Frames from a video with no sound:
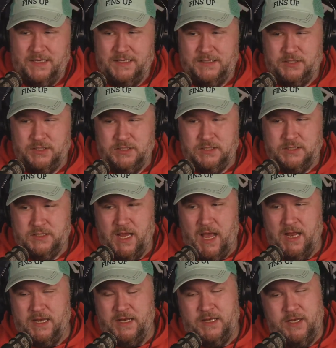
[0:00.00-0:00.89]
Just
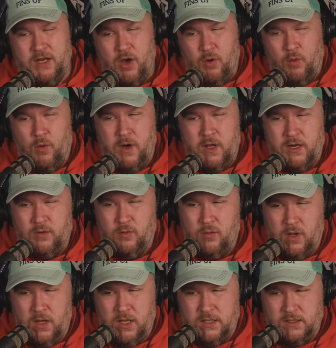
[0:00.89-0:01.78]
I didn't know what it
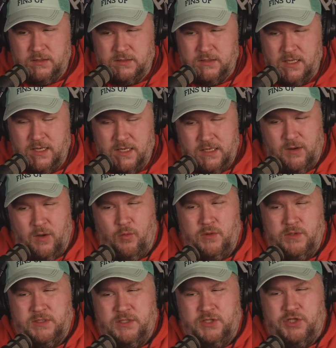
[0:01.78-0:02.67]
was. I didn't. I
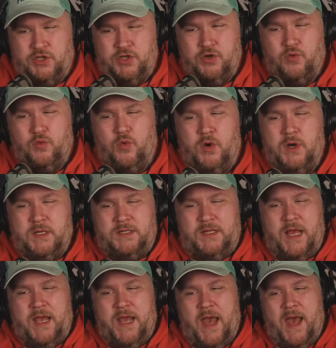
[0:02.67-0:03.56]
wasn't sure what
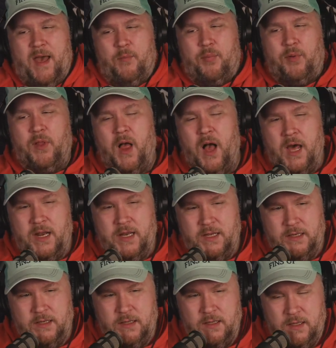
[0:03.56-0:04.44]
they had
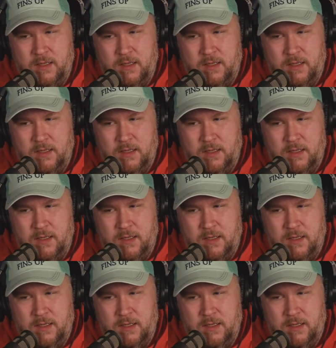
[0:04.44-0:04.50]
plotted.